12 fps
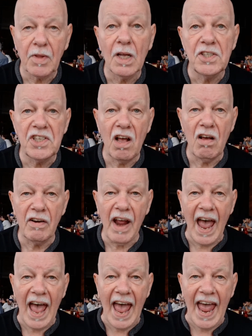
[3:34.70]
It's
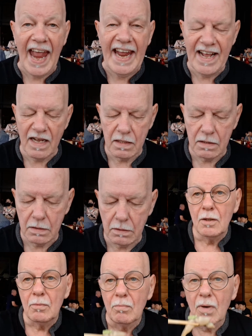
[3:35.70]
alright.
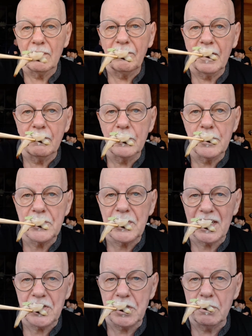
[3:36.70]
My favourite
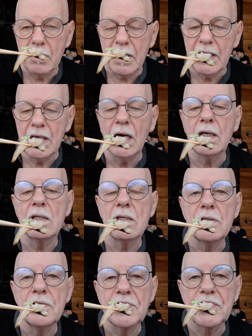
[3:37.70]
sashimi,
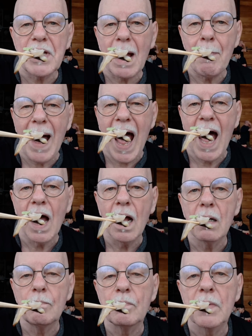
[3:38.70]
sabak
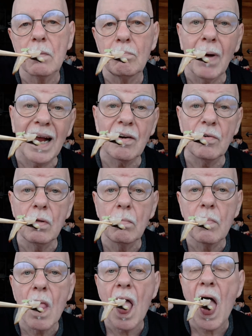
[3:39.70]
mackerel.
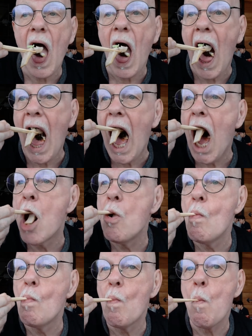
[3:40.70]
Not
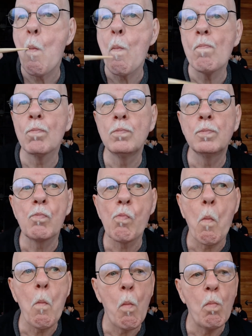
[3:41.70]
to everyone's liking
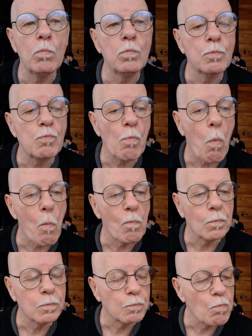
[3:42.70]
because it's got a
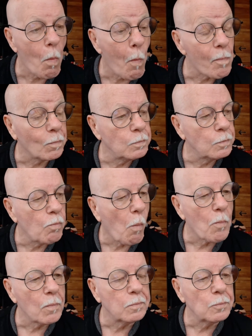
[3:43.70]
strong fishy
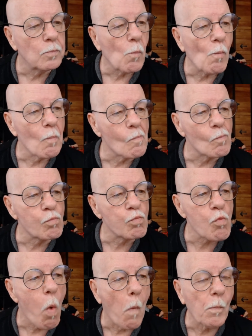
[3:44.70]
taste, but it
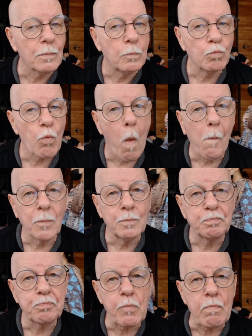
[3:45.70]
melts in your mouth and
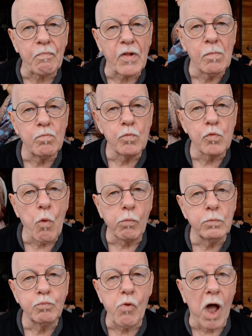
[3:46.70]
I love it.
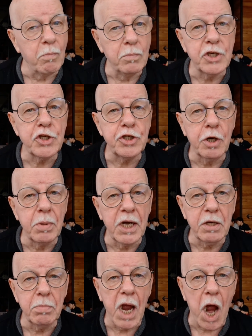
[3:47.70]
I missed you, baby.